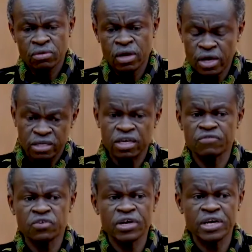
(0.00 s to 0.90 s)
I'll
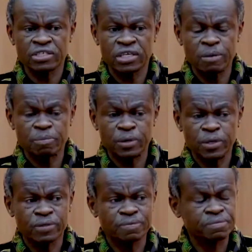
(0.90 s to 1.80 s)
give you an
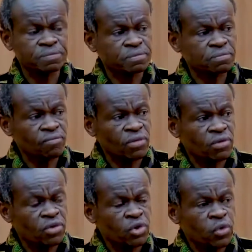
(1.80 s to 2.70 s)
example.
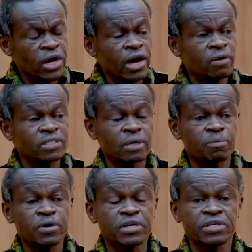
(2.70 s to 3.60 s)
When I was
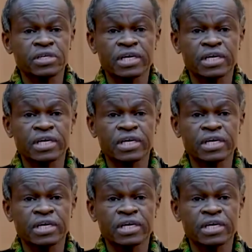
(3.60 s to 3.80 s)
appointed